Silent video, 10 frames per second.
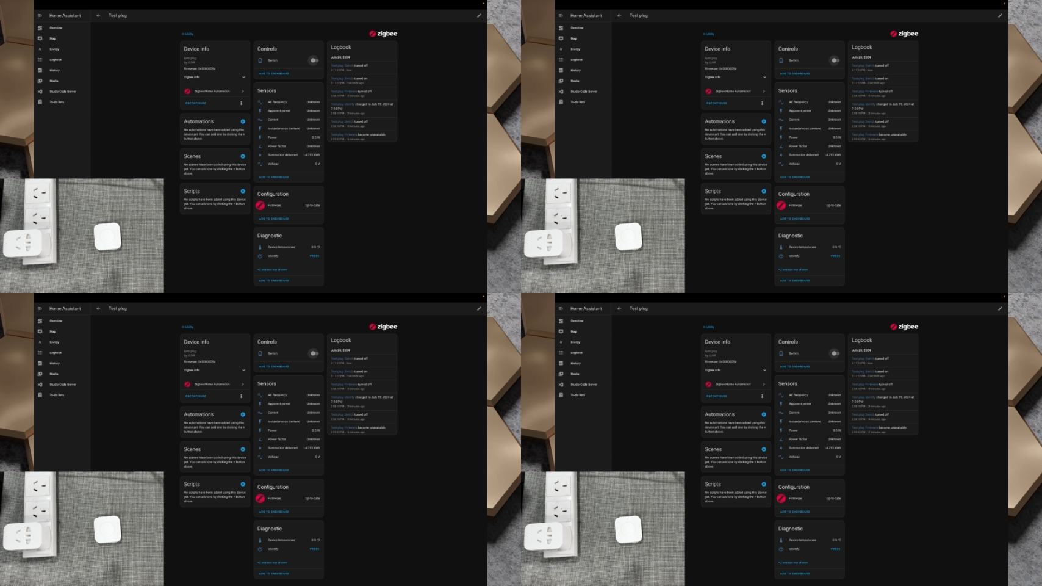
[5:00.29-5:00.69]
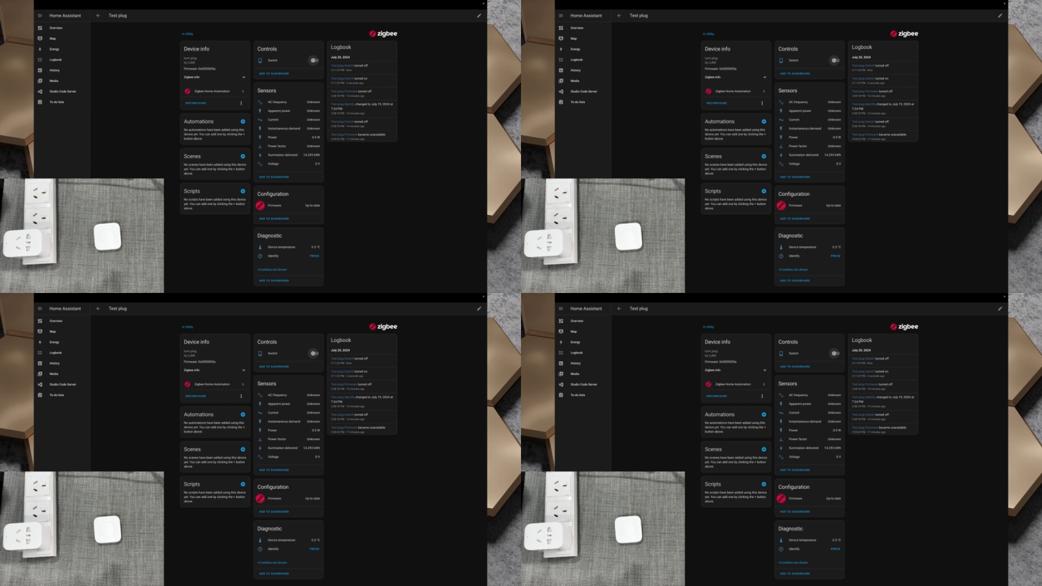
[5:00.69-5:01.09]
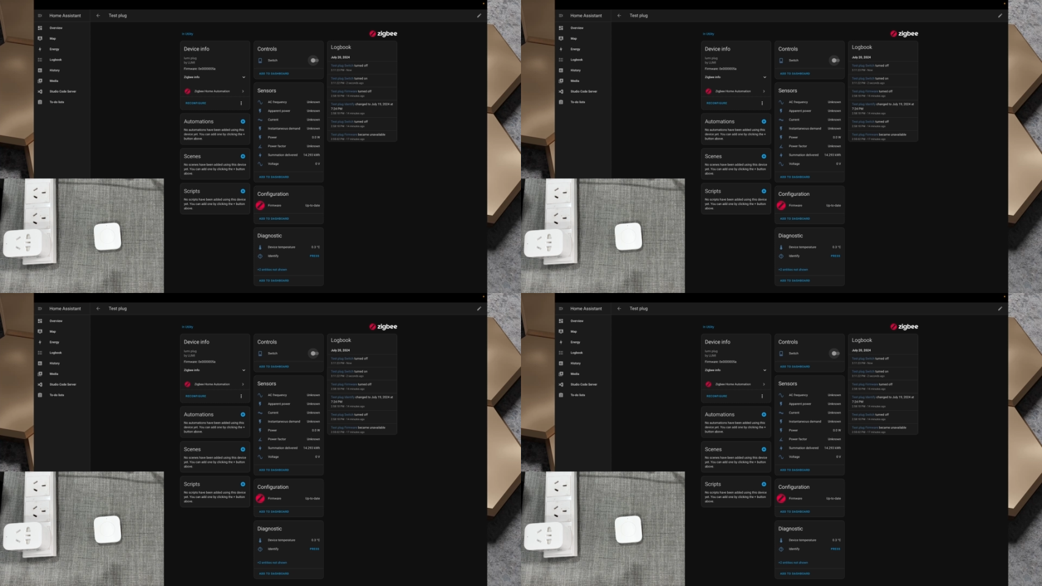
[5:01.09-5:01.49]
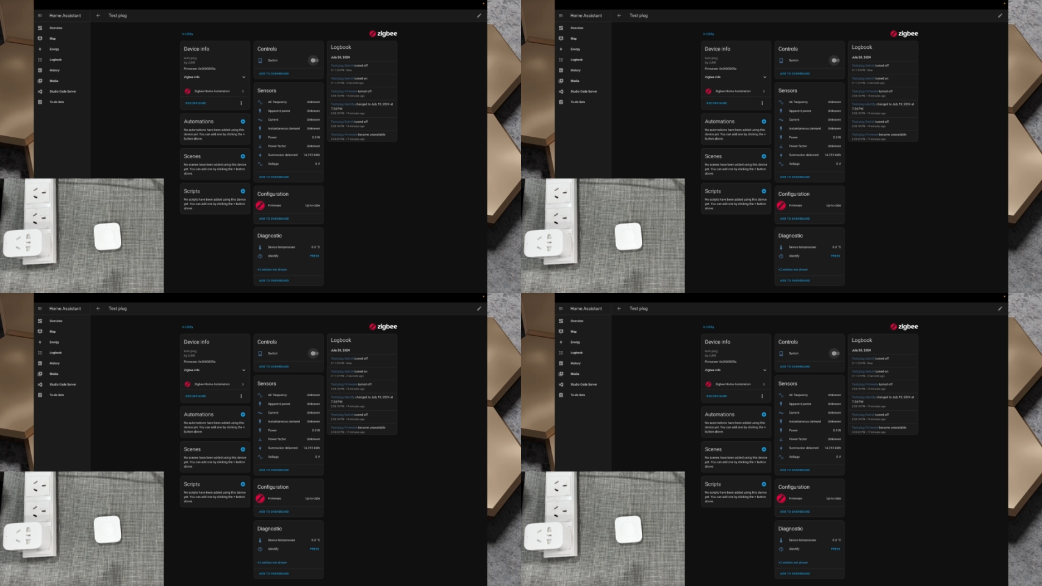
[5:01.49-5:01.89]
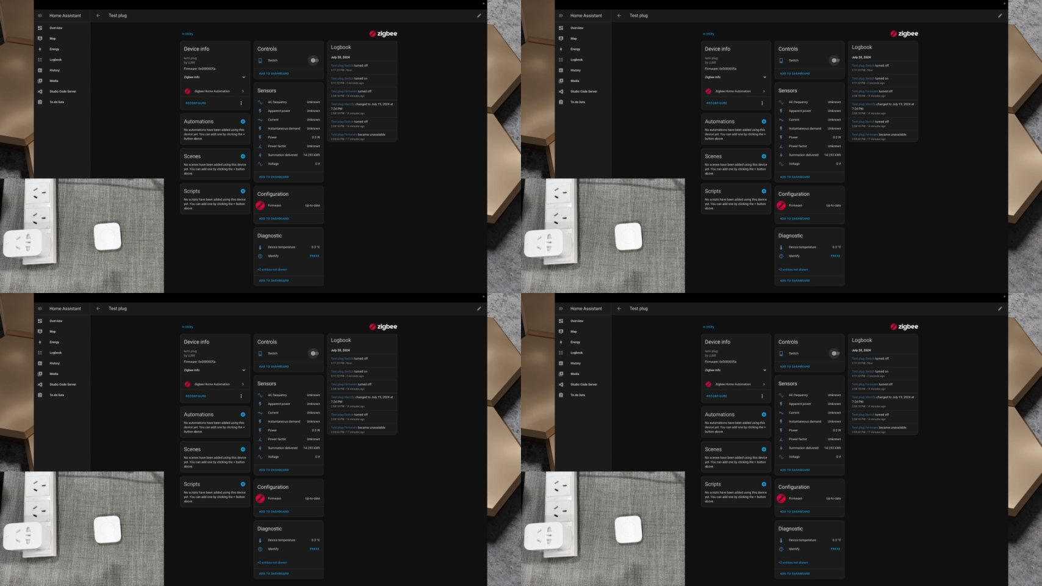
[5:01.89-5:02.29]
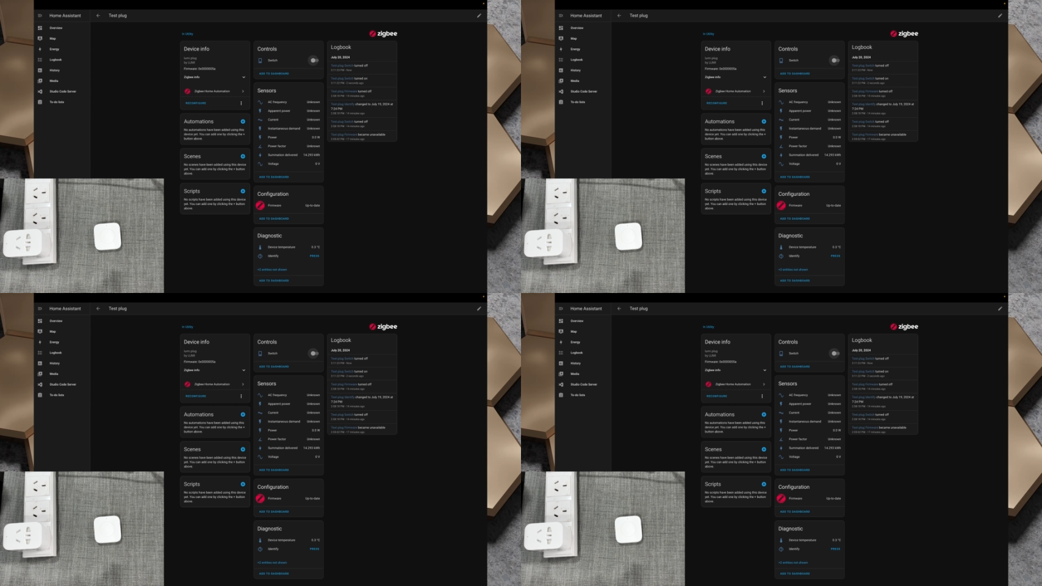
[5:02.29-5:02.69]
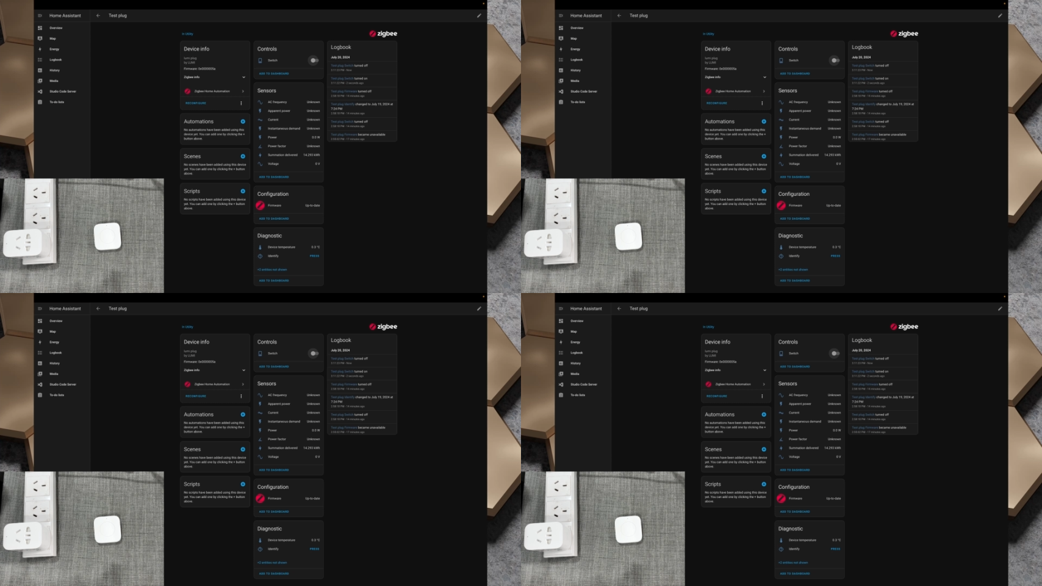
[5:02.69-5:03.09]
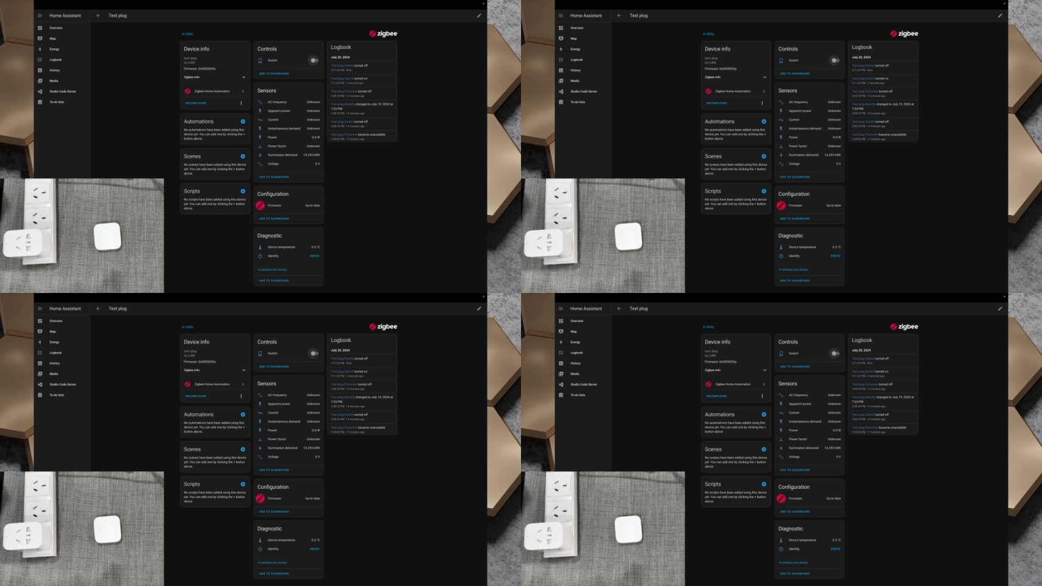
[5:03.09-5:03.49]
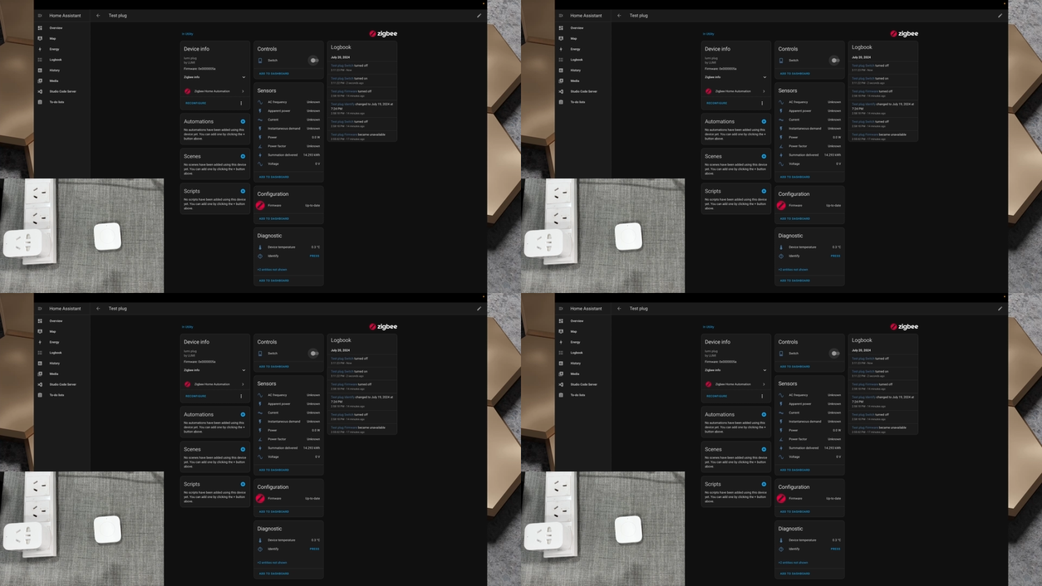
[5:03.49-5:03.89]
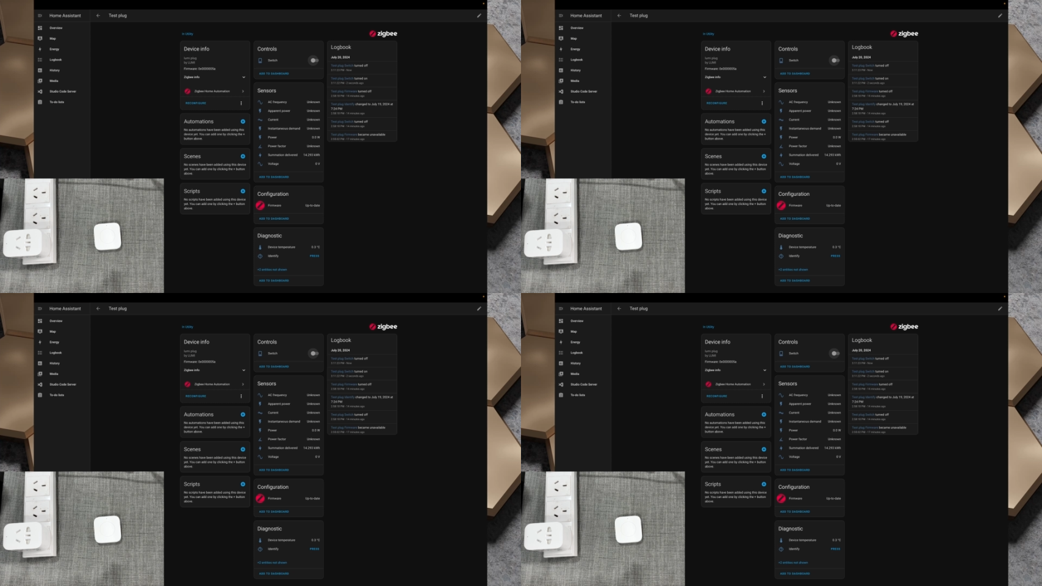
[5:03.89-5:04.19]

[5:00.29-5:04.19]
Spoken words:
No face is visible, so there are no lips to read.